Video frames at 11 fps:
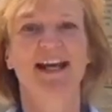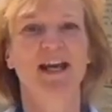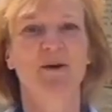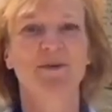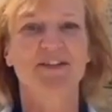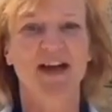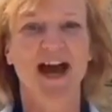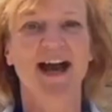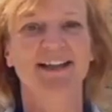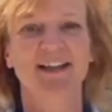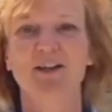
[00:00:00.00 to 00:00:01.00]
It was the
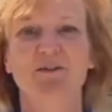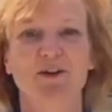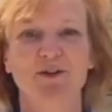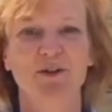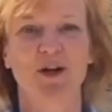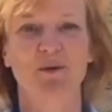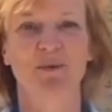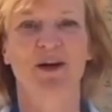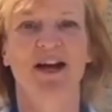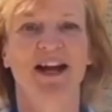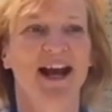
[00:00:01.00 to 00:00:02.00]
highlight of our trip.
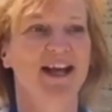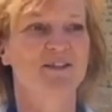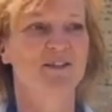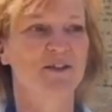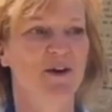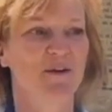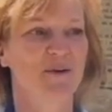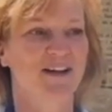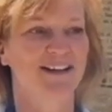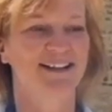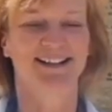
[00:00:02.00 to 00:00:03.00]
And so
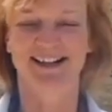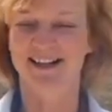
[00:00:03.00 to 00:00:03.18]
uh,